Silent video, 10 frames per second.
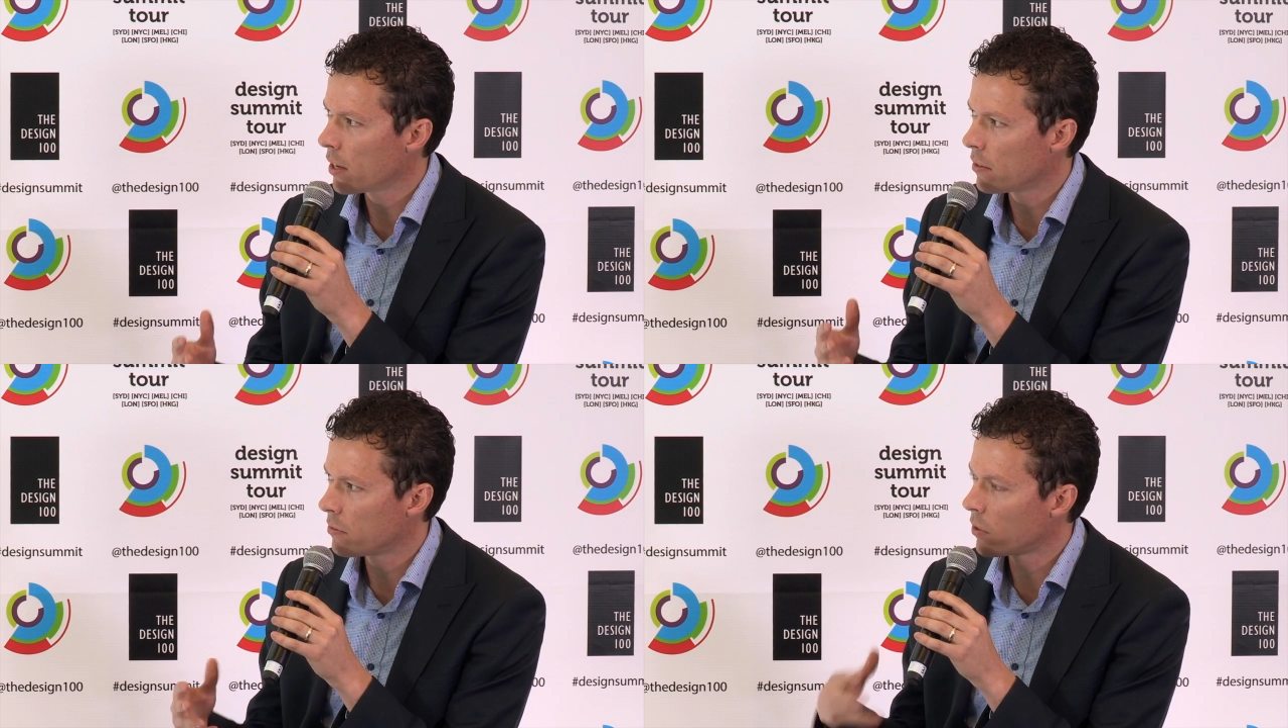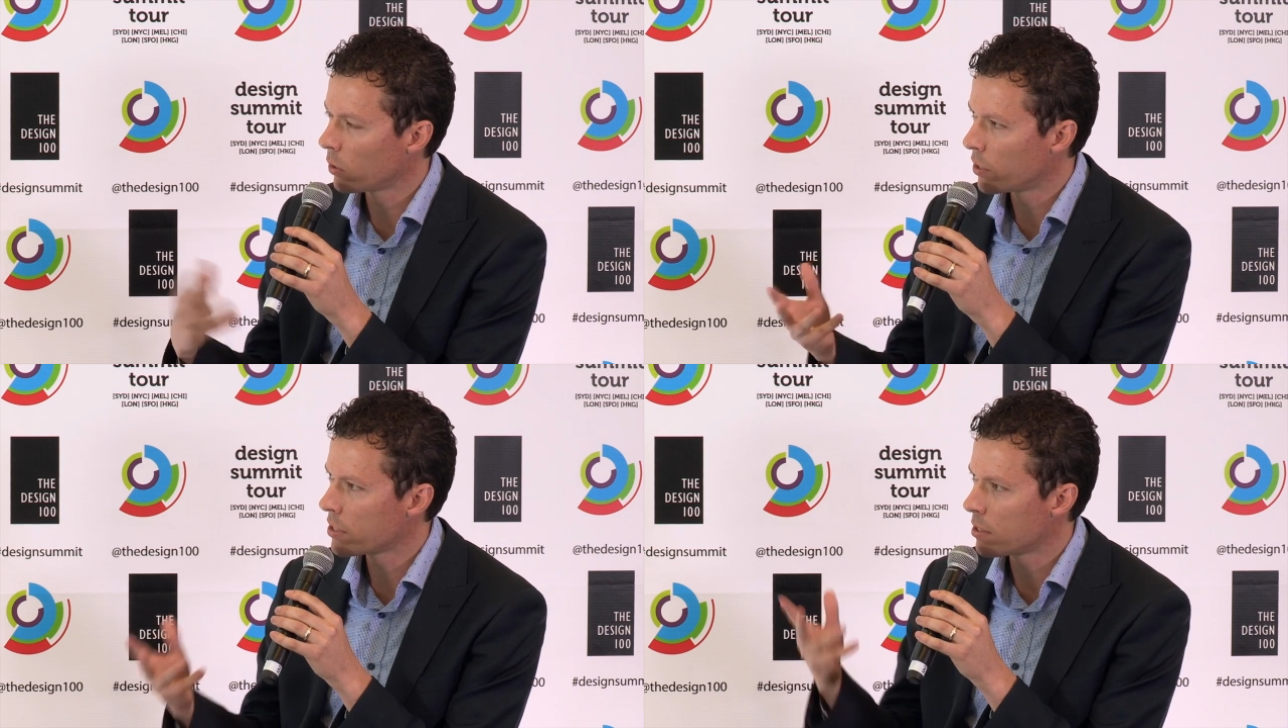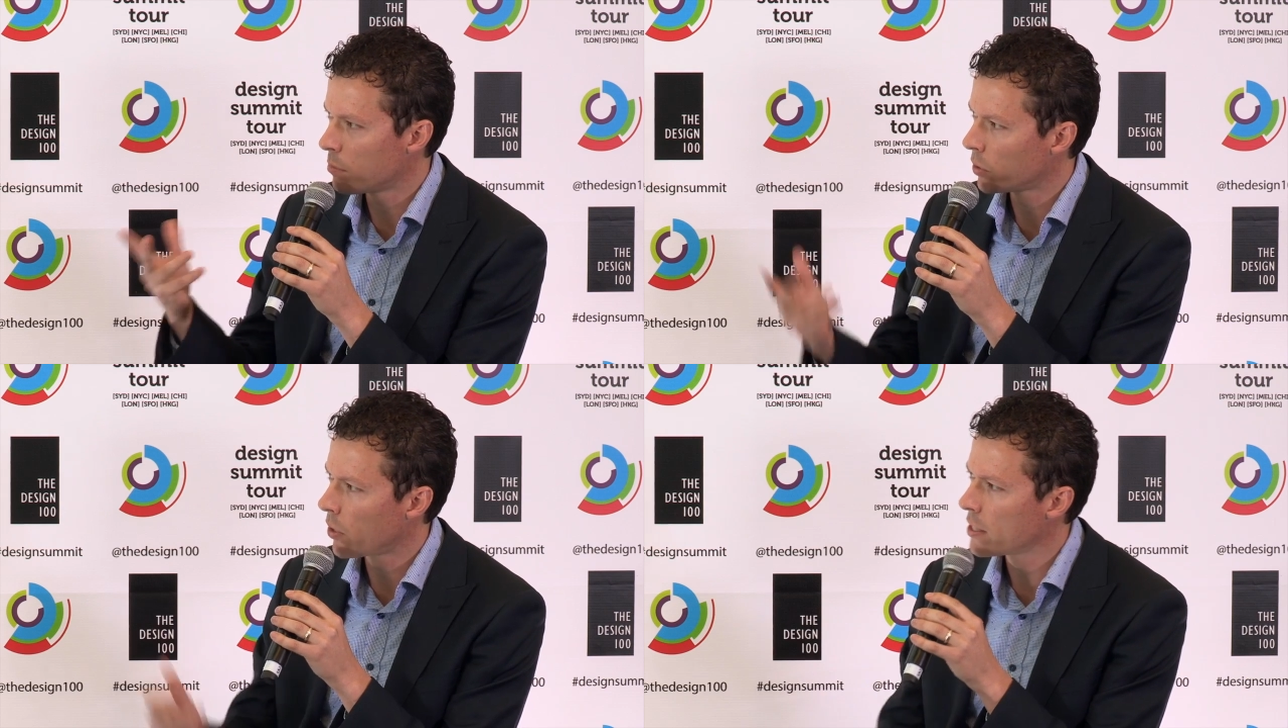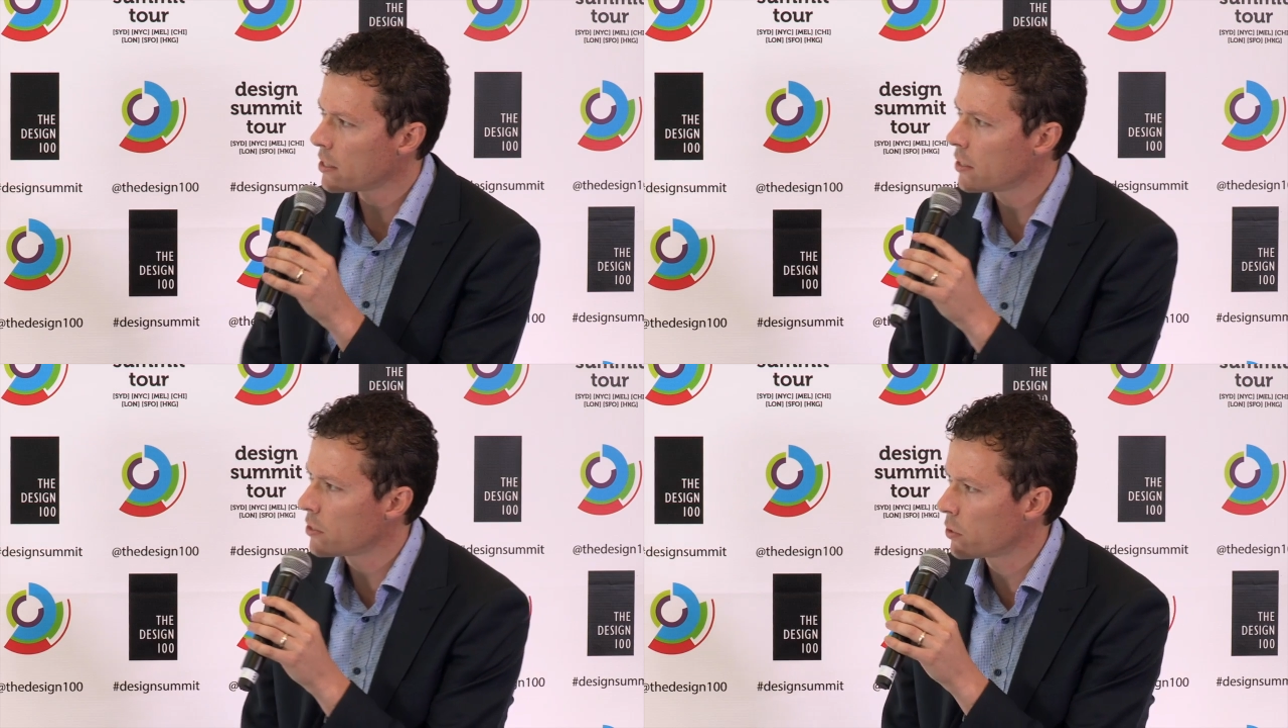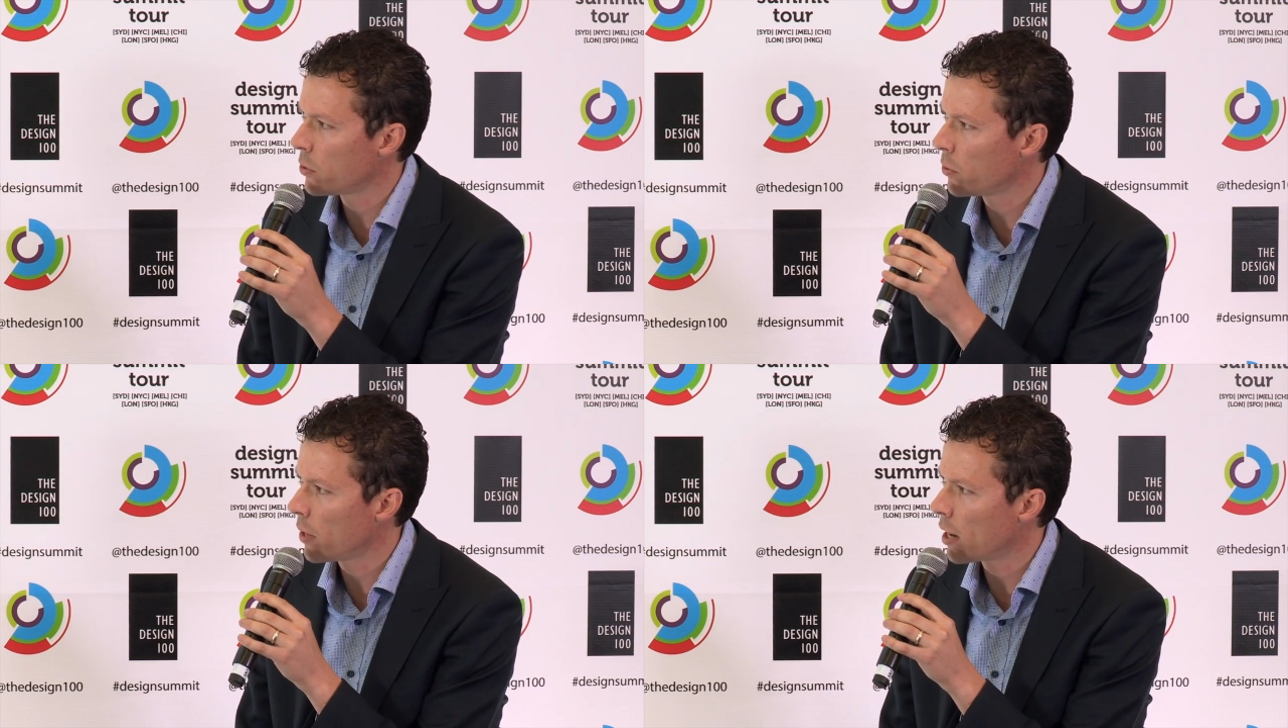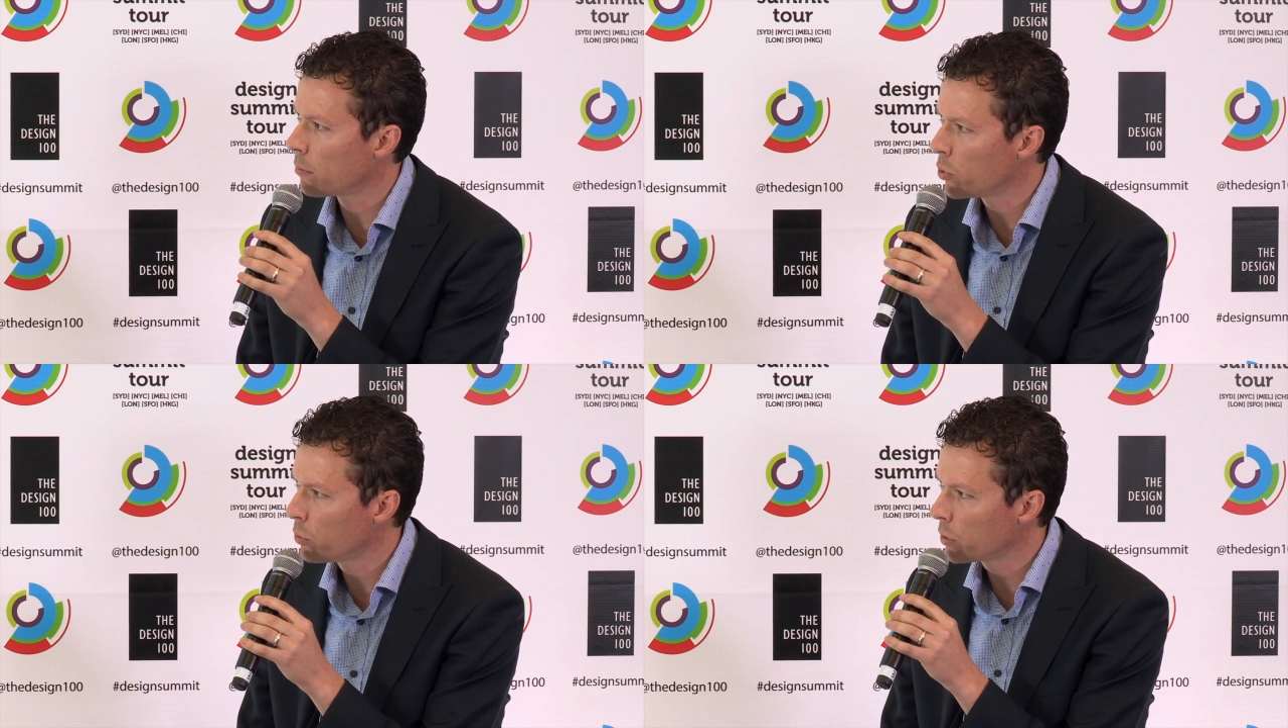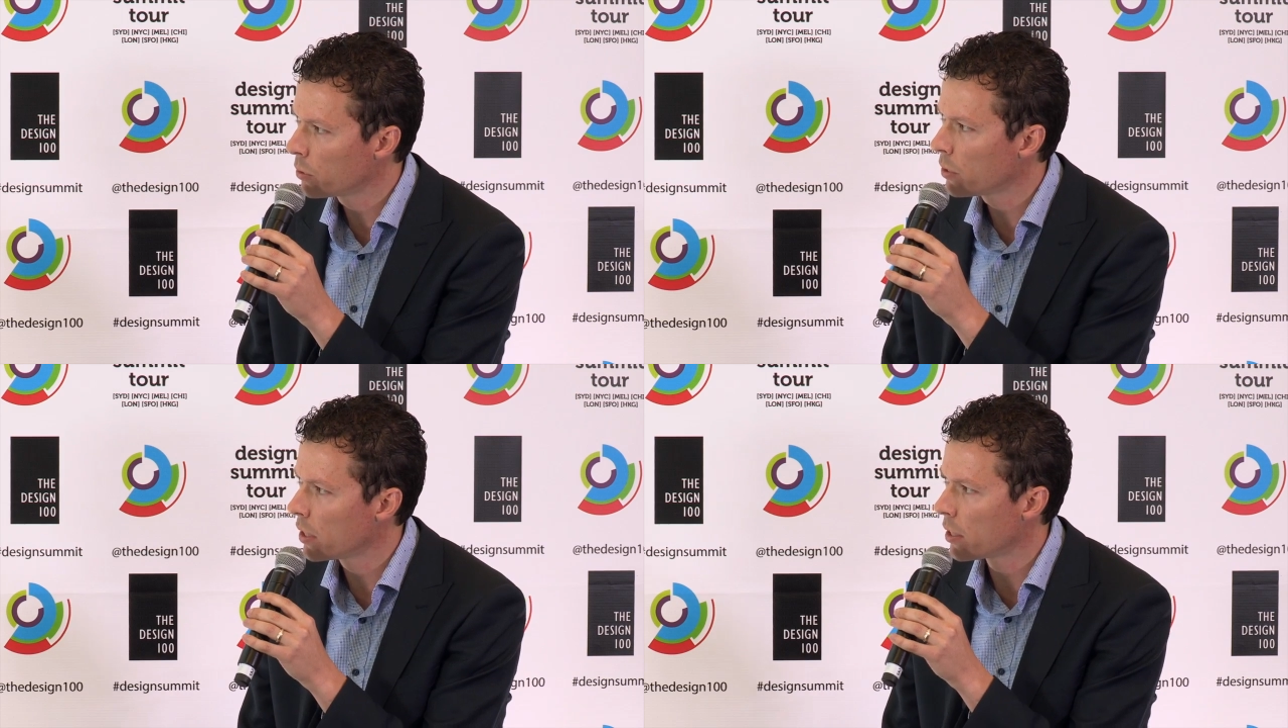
have followed a similar idea to our mood wheel,